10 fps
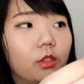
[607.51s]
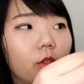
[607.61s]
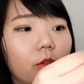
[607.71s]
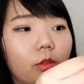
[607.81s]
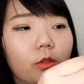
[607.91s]

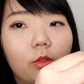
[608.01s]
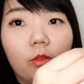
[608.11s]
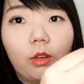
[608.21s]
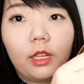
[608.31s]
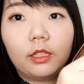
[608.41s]
to
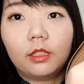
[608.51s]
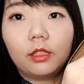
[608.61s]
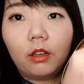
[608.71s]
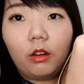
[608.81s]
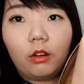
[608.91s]
one
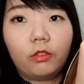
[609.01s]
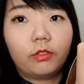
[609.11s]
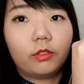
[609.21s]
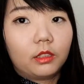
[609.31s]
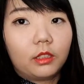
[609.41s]
of
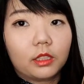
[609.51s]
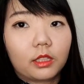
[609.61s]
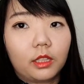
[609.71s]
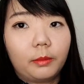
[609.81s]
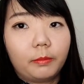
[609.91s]

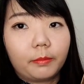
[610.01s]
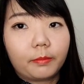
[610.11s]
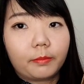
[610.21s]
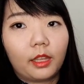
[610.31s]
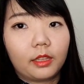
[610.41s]
this clip
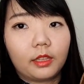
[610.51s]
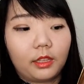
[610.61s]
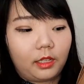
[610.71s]
and